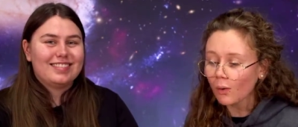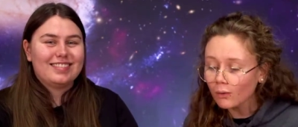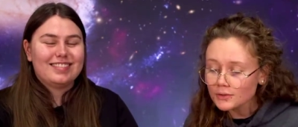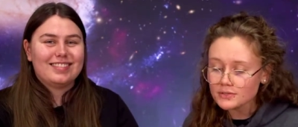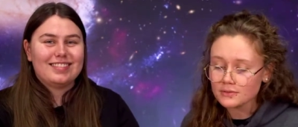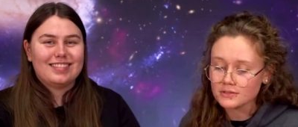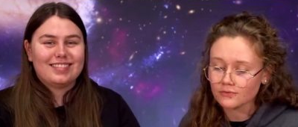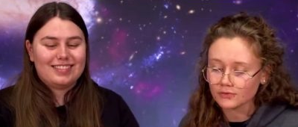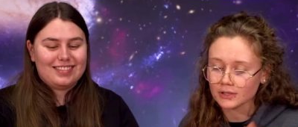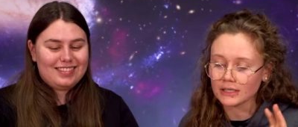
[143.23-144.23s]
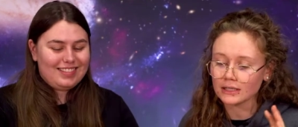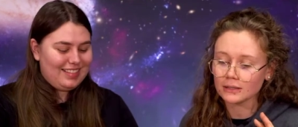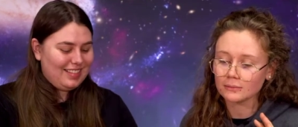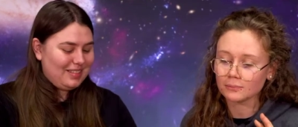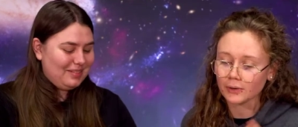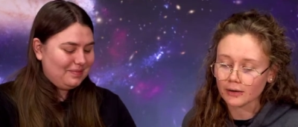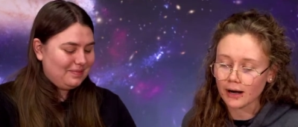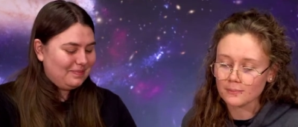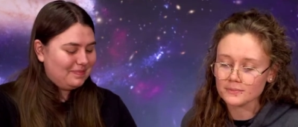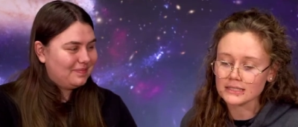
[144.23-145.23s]
Speaker 1: all sorts of free
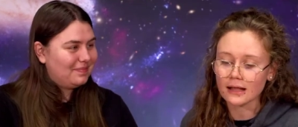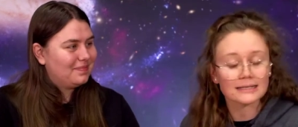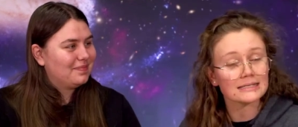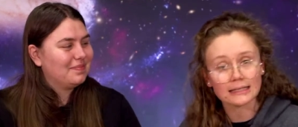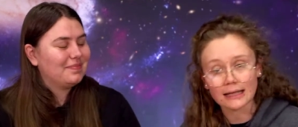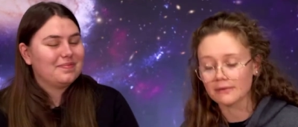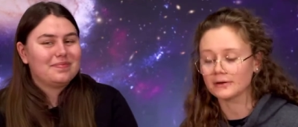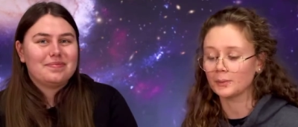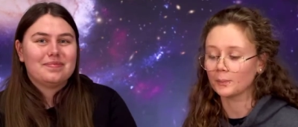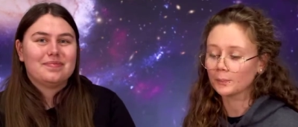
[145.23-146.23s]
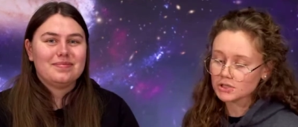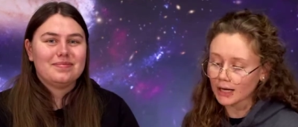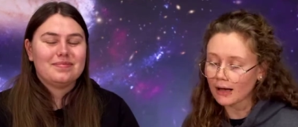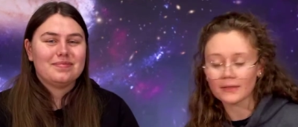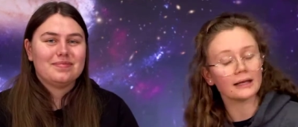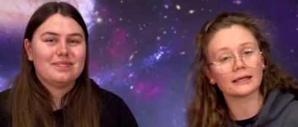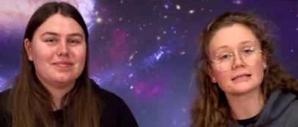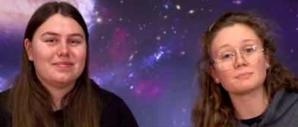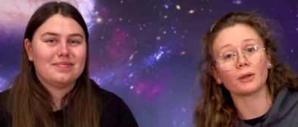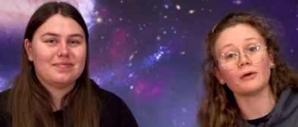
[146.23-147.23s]
programs like Stellarium. Check out the
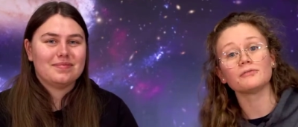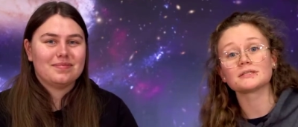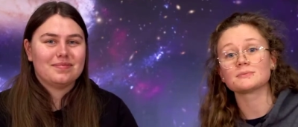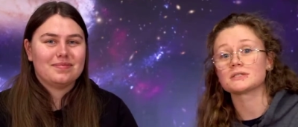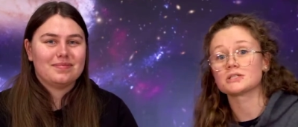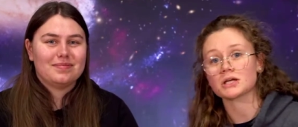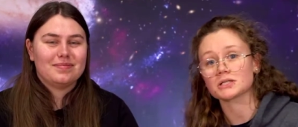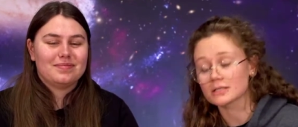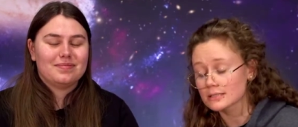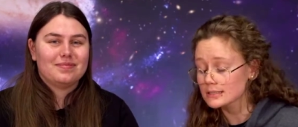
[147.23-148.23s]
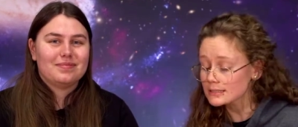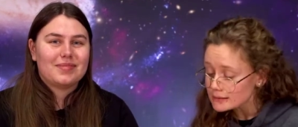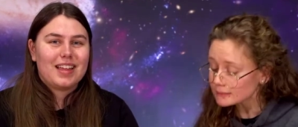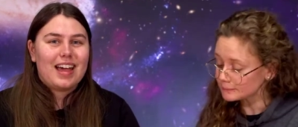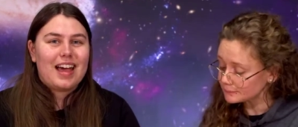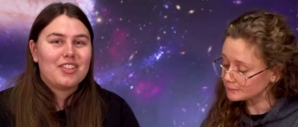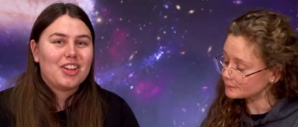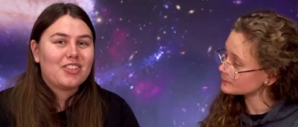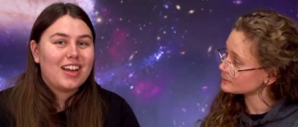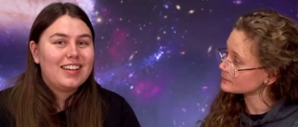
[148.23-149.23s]
links below for some suggestions. Have
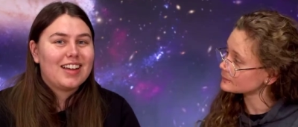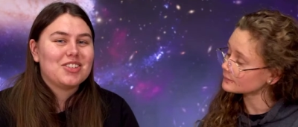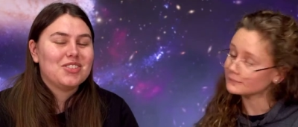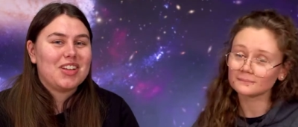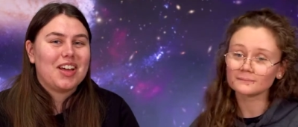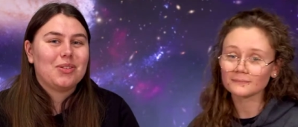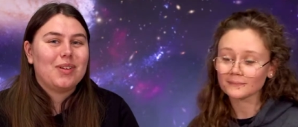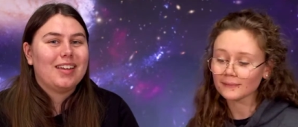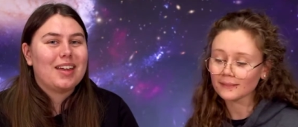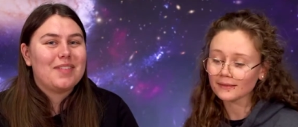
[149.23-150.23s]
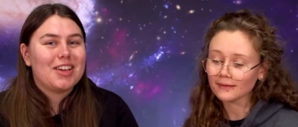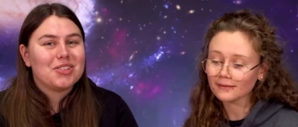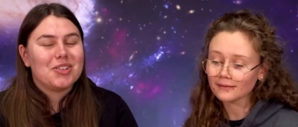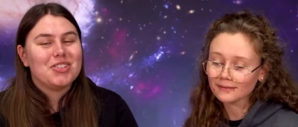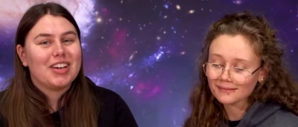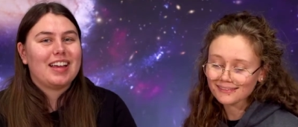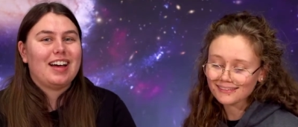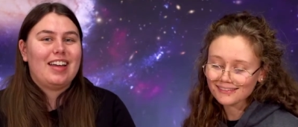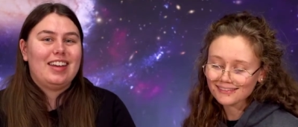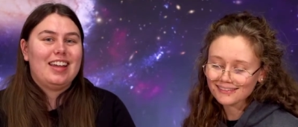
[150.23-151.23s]
a great
Speaker 2: National Science Week and make sure you check
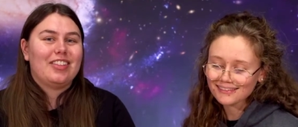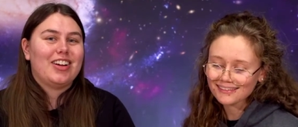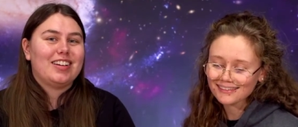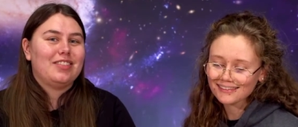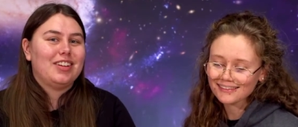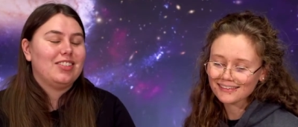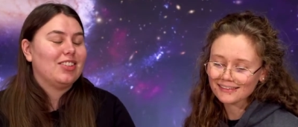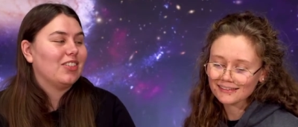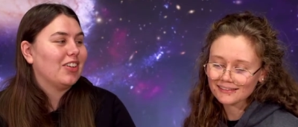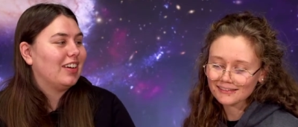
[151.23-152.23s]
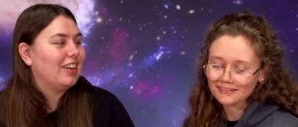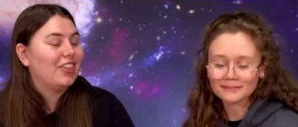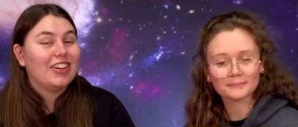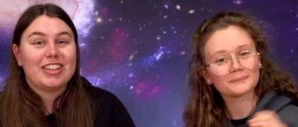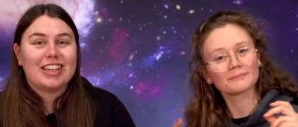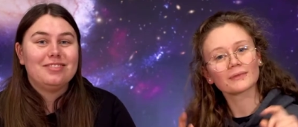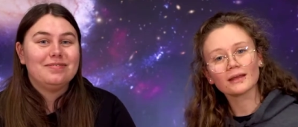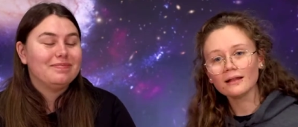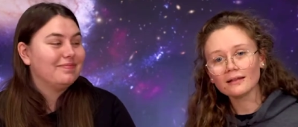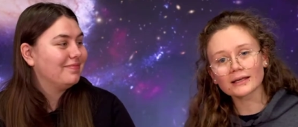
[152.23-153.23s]
out any other activities that are on in your area.
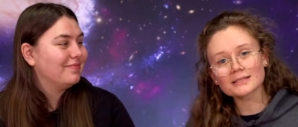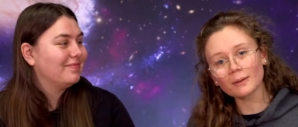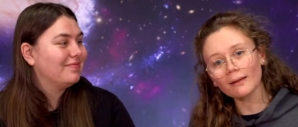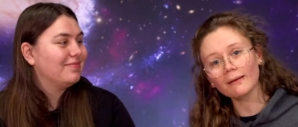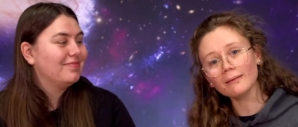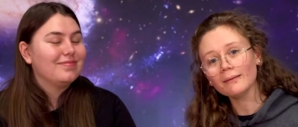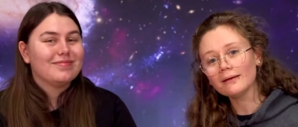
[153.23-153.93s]
Links below.